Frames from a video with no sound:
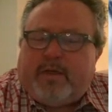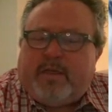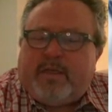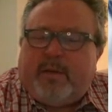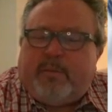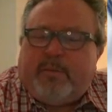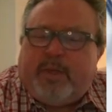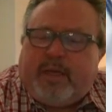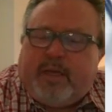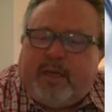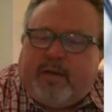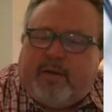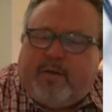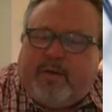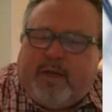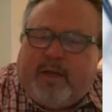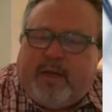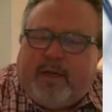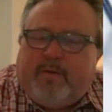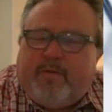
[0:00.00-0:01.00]
something
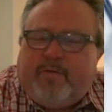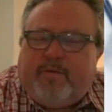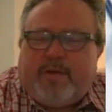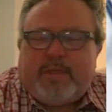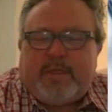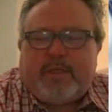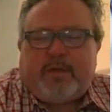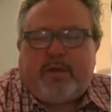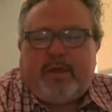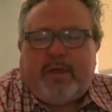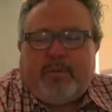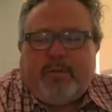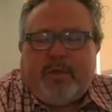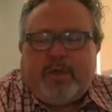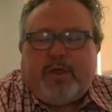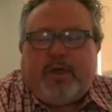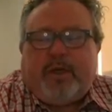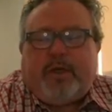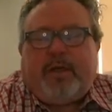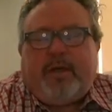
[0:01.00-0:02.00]
in physical
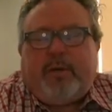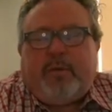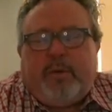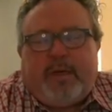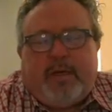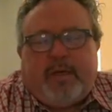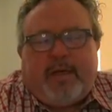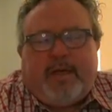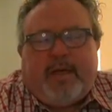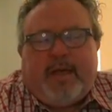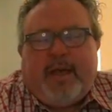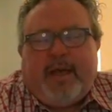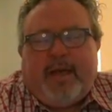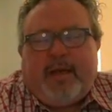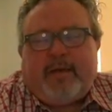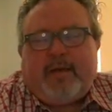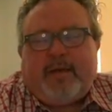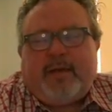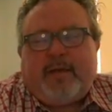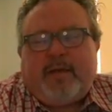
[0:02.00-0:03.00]
imaging that would
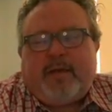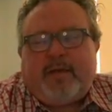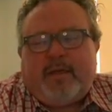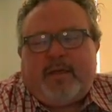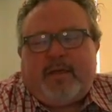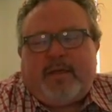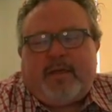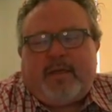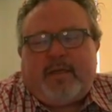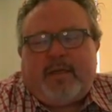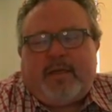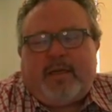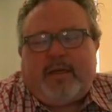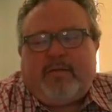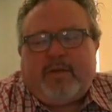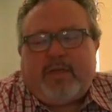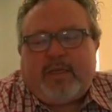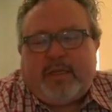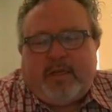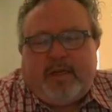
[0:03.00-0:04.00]
indicate to
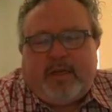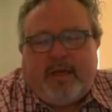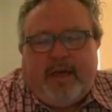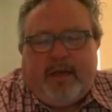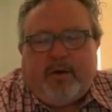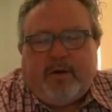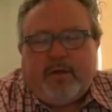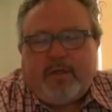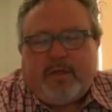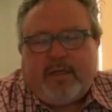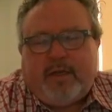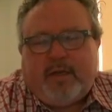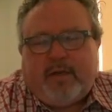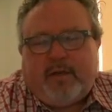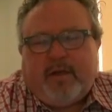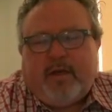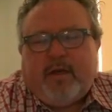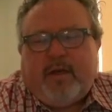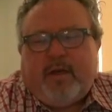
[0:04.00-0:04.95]
give us indicators that